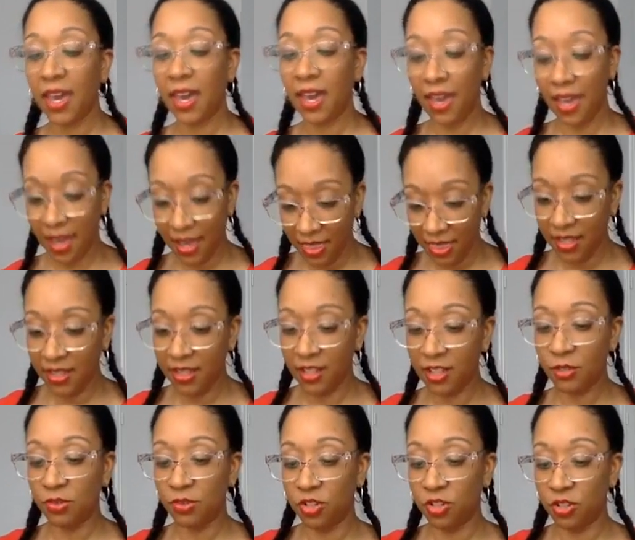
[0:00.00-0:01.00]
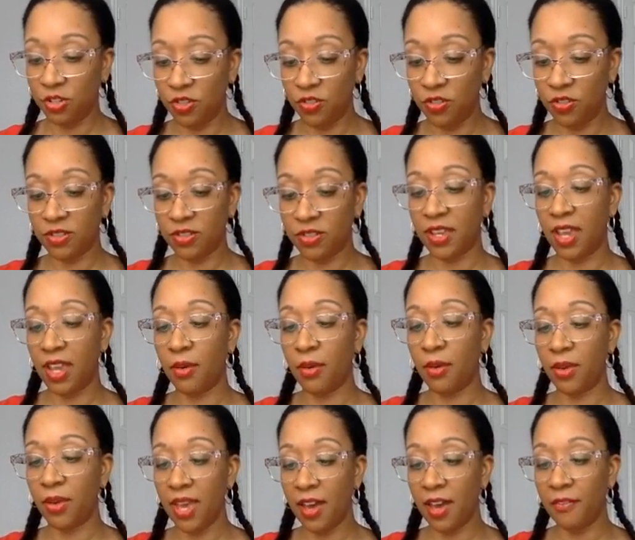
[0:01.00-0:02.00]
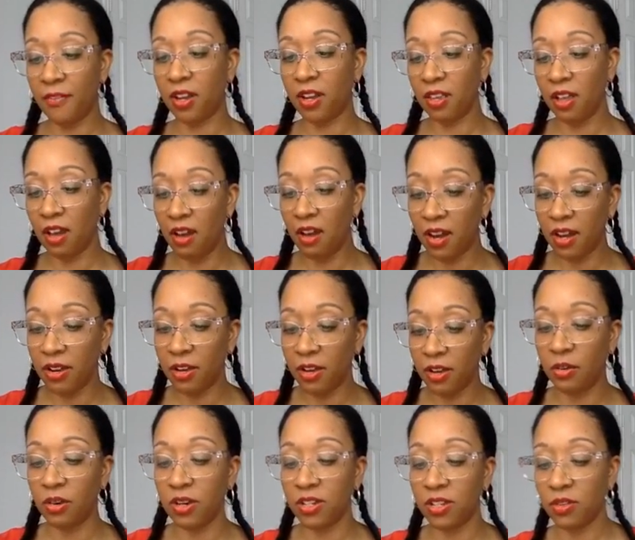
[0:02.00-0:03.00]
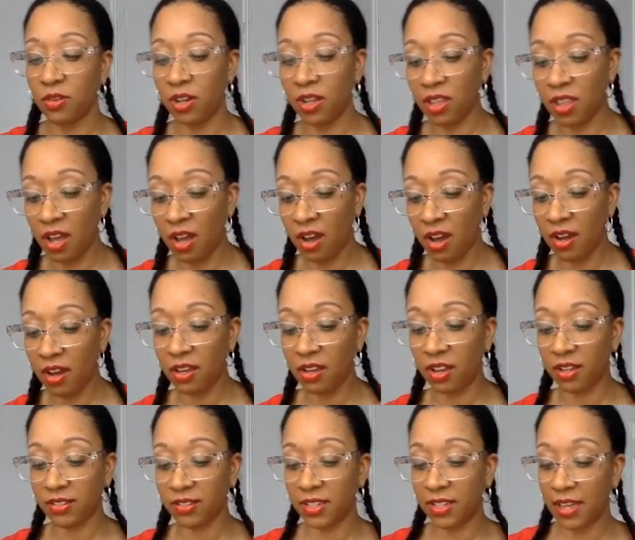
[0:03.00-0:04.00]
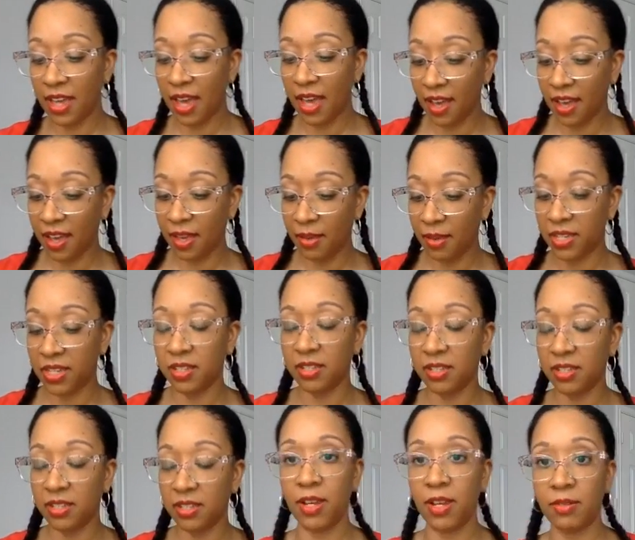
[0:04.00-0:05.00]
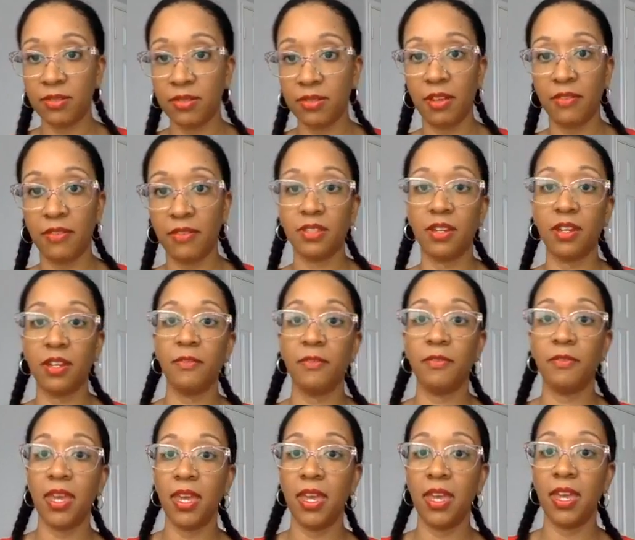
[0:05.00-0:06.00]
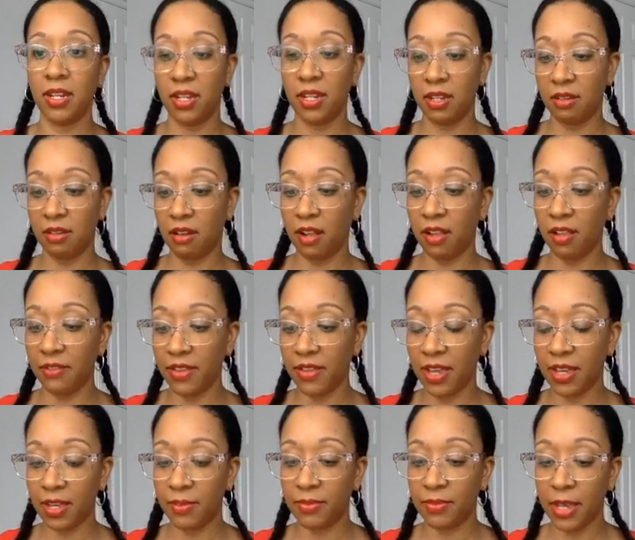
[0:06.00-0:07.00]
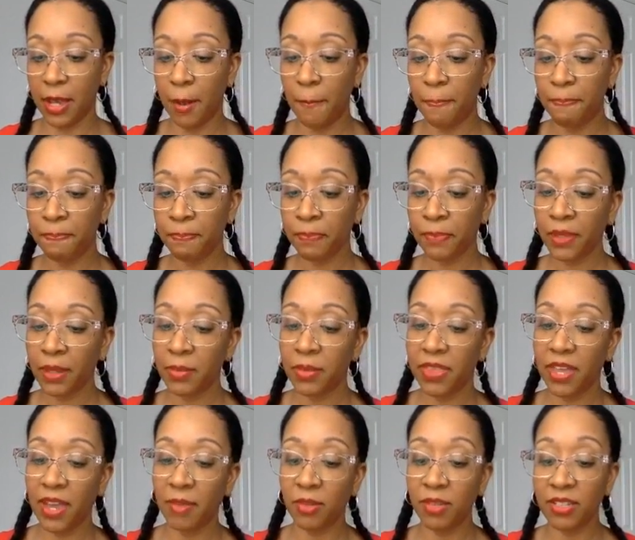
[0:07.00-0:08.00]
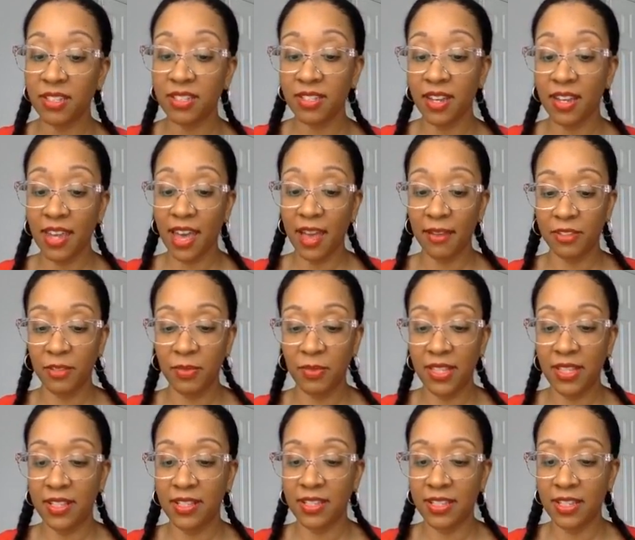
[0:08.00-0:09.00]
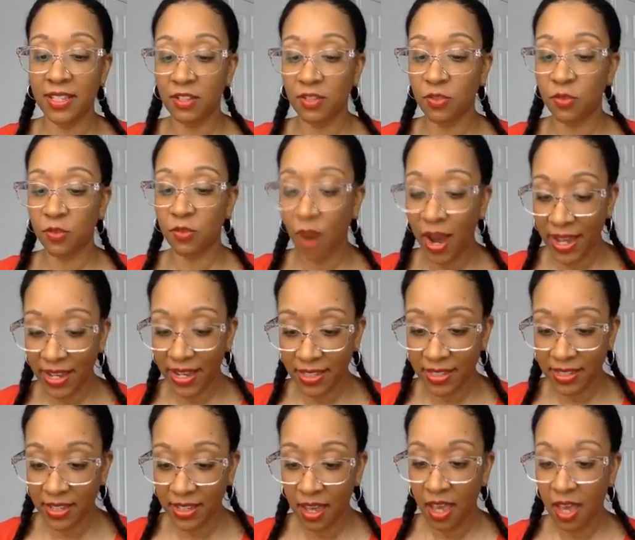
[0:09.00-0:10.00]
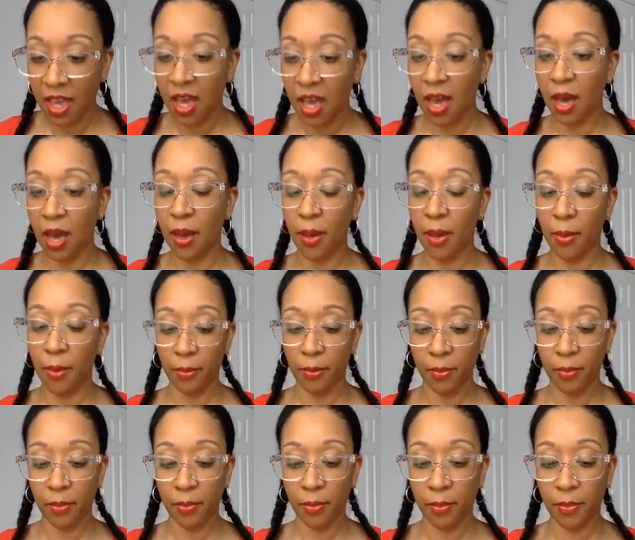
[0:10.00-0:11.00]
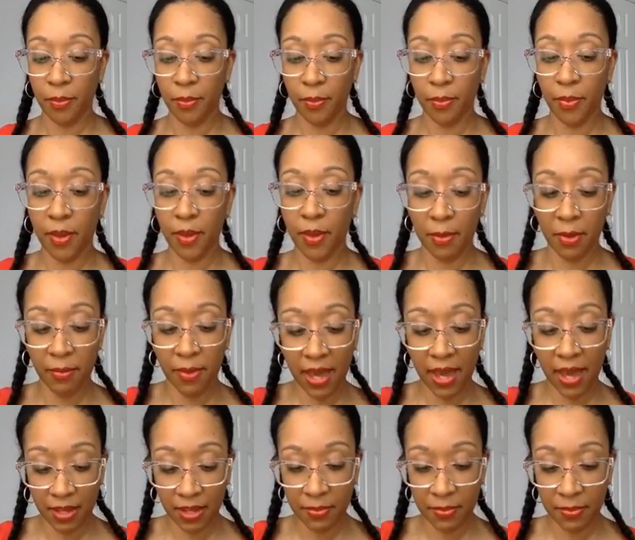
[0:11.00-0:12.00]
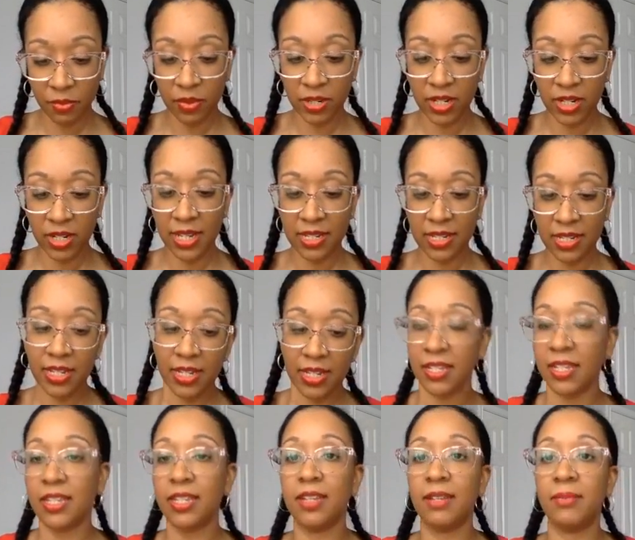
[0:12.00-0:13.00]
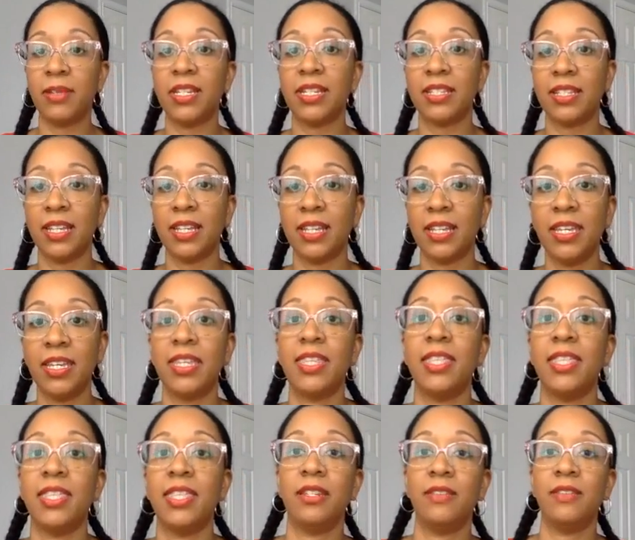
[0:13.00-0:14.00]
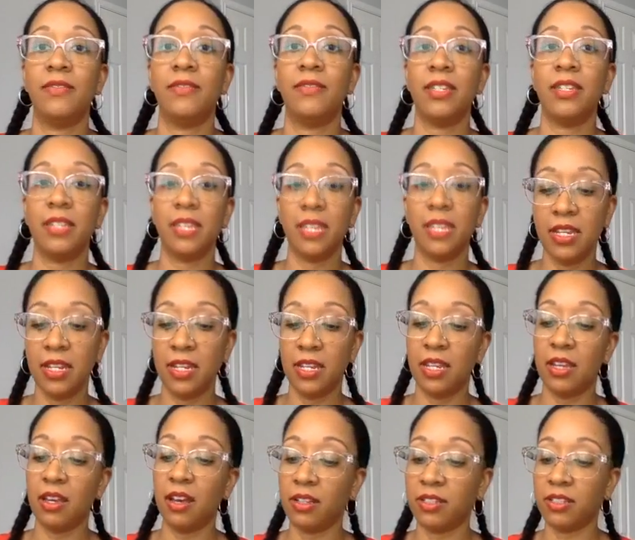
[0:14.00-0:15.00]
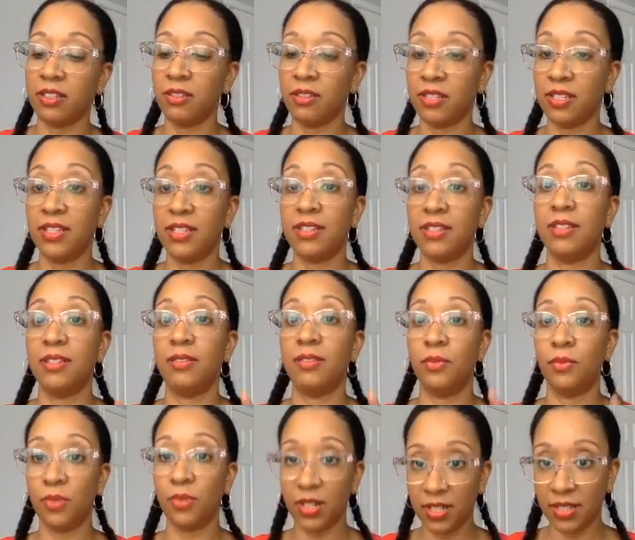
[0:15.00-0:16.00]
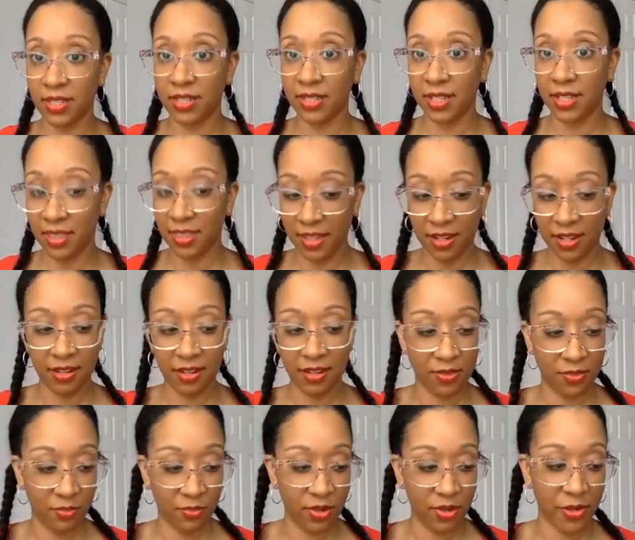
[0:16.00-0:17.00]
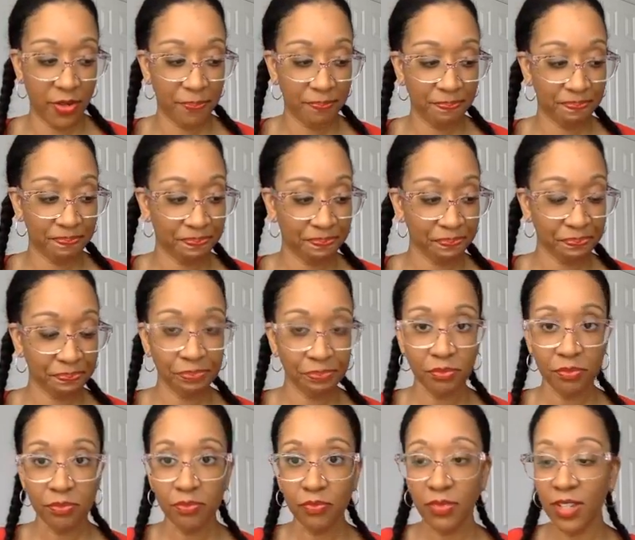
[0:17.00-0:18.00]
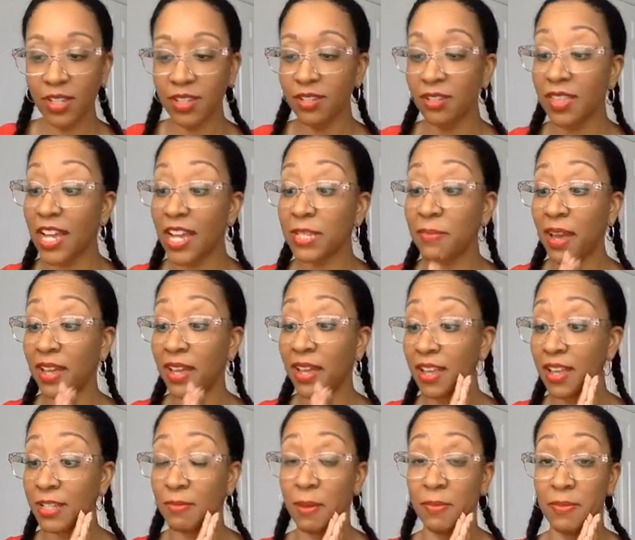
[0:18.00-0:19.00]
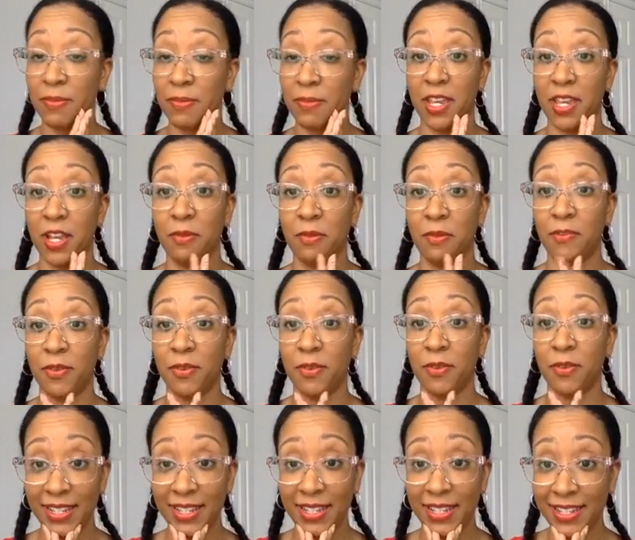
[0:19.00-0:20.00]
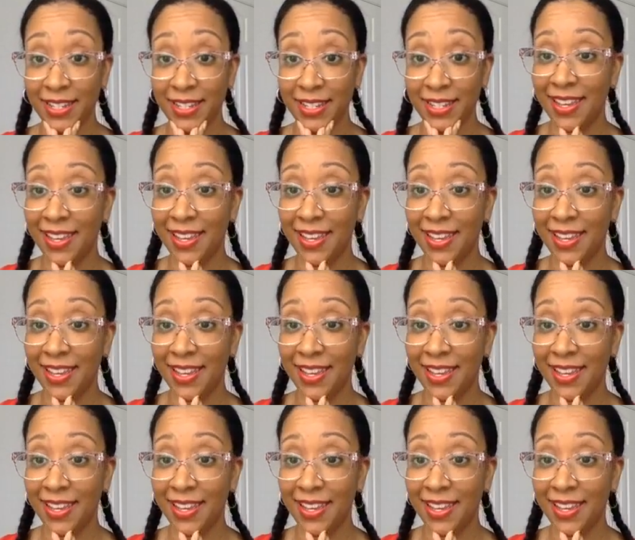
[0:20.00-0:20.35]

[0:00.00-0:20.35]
And then that's when the Jews are saying, "We have our law, and according to our law, he ought to die because he made himself the Son of Man." And then all of that comes out. But that really stuck out to me that he said it twice. But I'm gonna back up and read 18 again, because I think at the end of 18 he also says it once in there as well. So that's my big takeaway from 19.